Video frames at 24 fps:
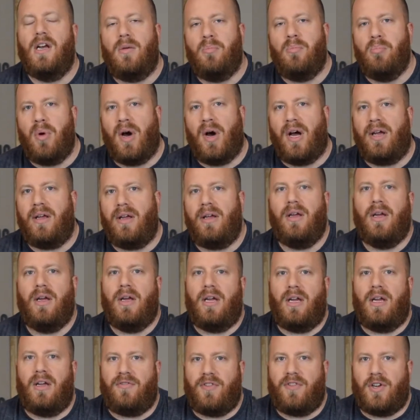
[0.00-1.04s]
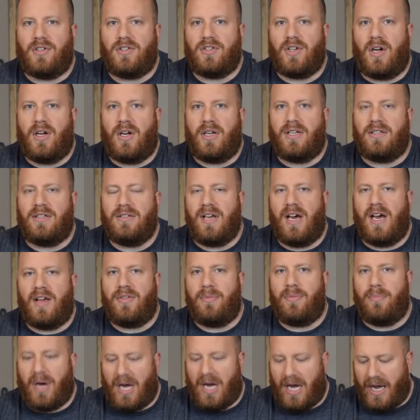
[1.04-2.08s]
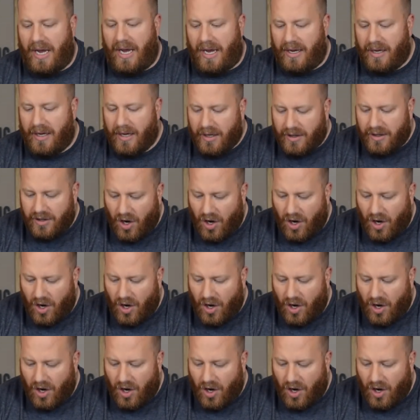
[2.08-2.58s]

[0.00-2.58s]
But if you're talking Death by